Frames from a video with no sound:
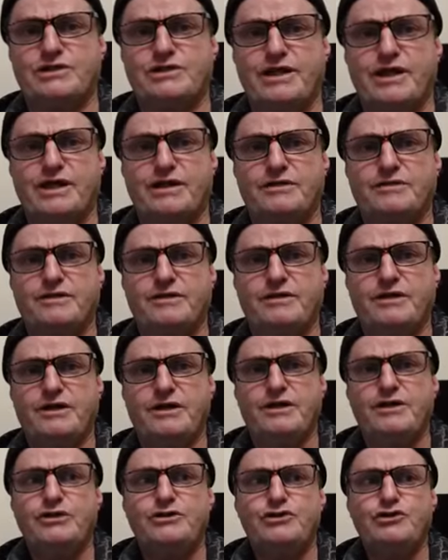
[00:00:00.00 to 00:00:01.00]
like that,
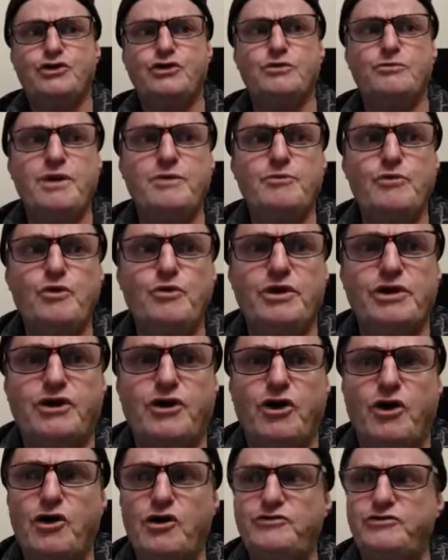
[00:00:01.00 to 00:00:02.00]
do you remember when
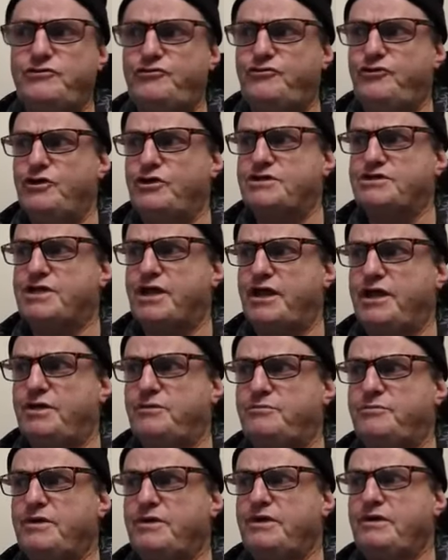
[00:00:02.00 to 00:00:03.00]
COVID first
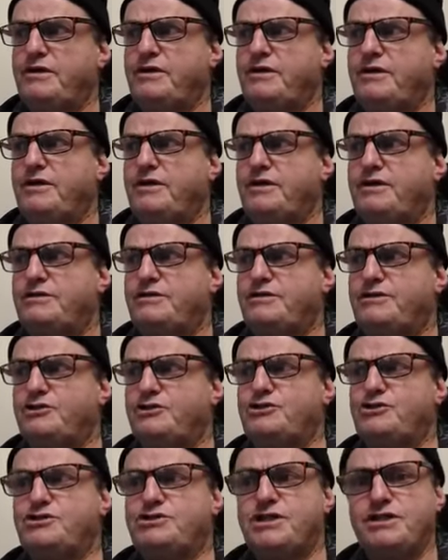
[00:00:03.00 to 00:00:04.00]
came?
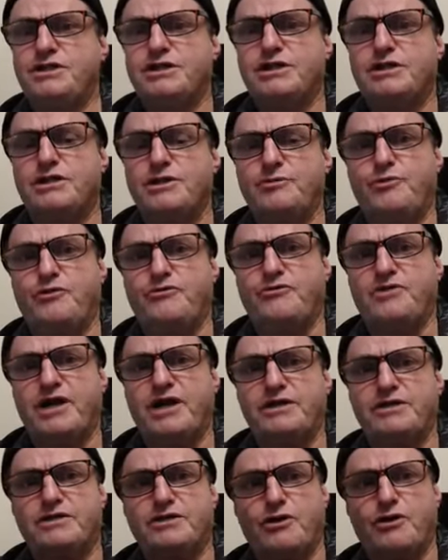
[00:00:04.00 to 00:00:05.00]
Did you see the clip of
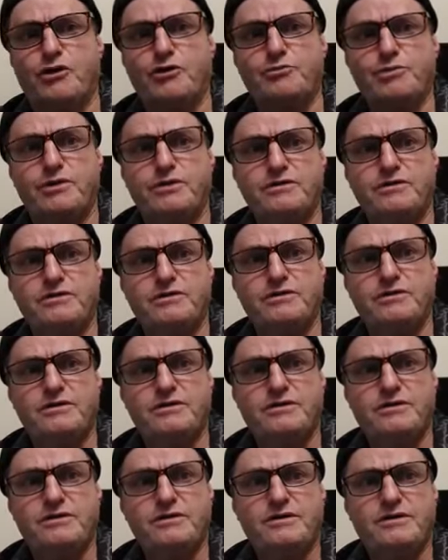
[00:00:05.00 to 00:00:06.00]
Kenneth Copeland
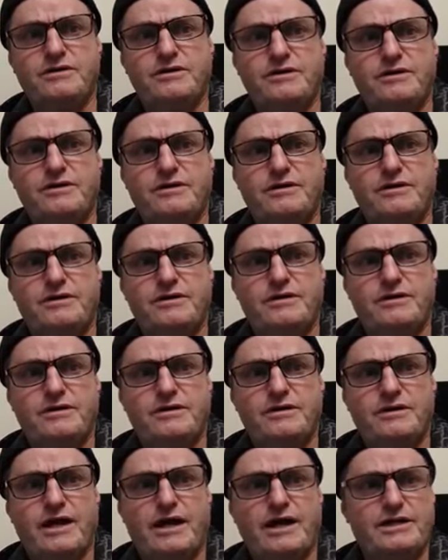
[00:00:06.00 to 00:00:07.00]

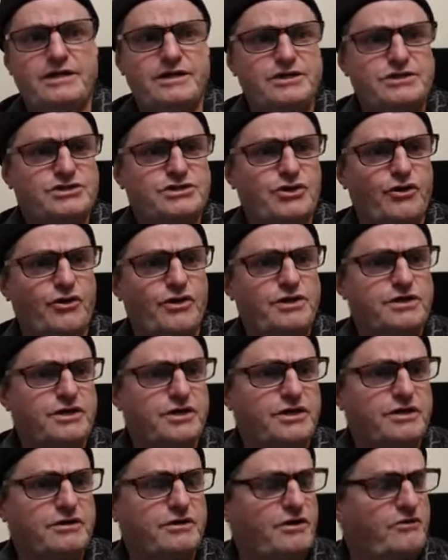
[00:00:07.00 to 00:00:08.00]
and his
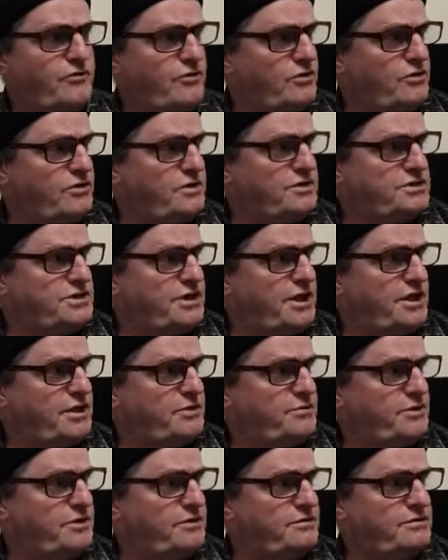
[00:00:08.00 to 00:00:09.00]
sidekick? I've forgotten his
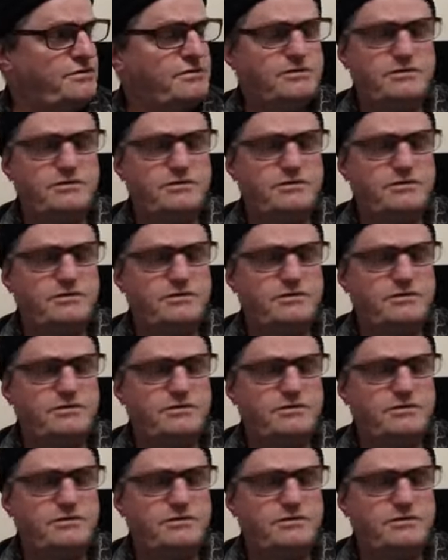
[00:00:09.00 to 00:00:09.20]
name now.